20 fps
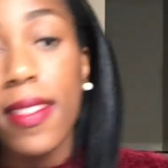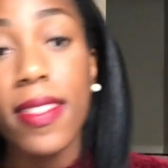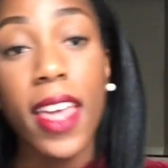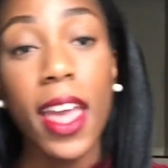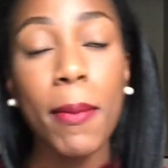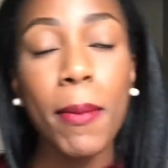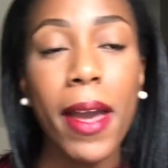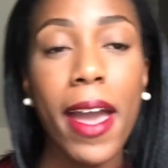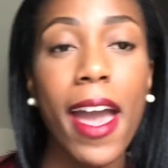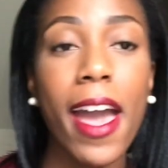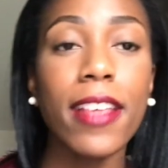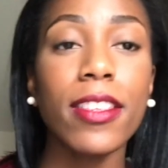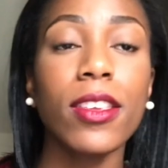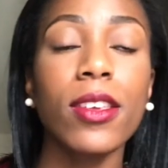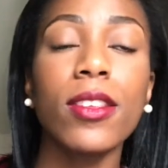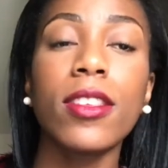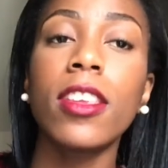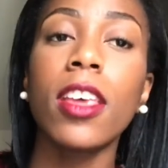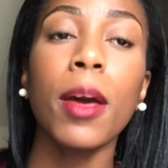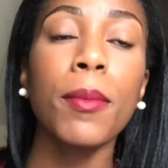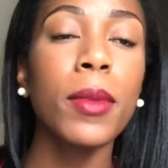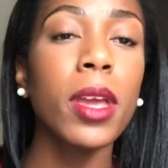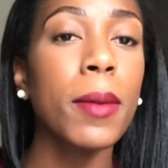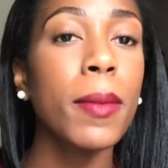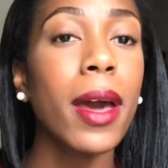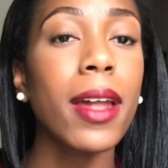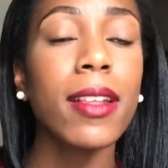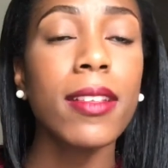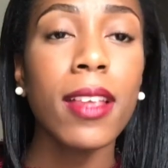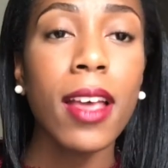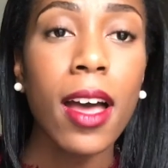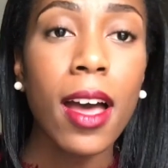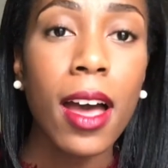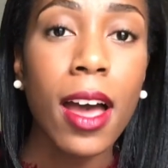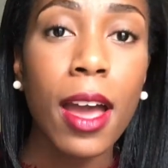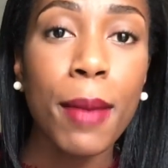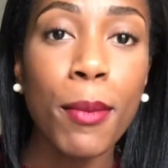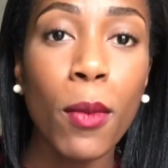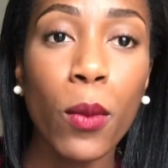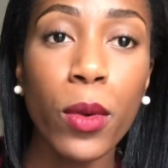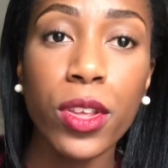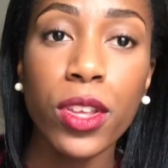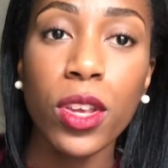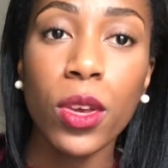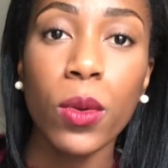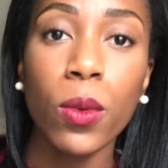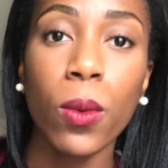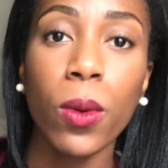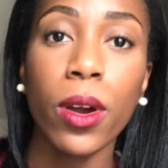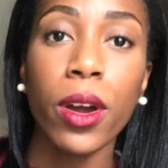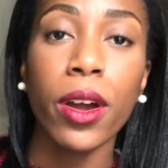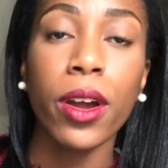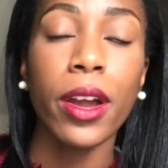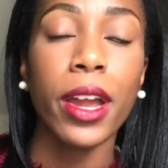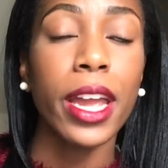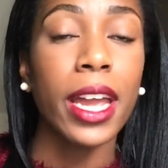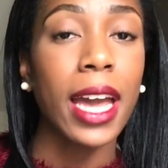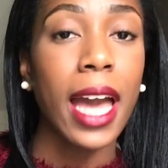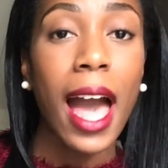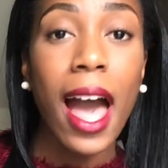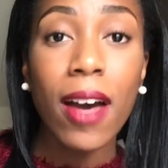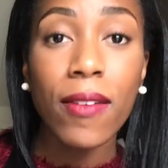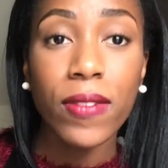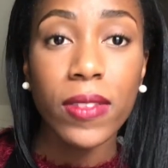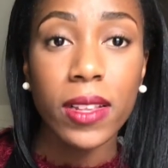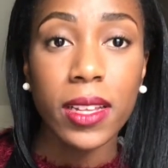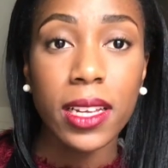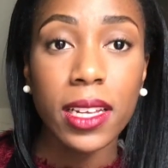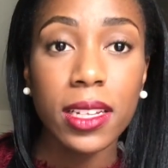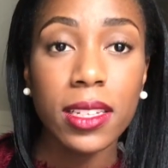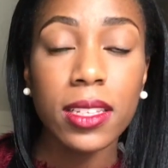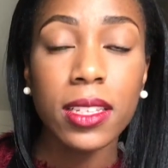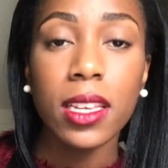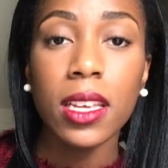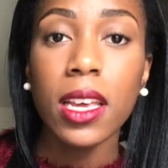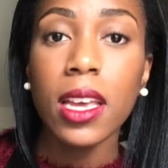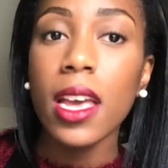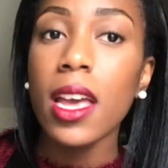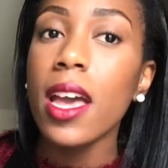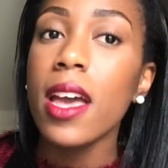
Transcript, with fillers: They might ask you, tell me about a time when you were in conflict.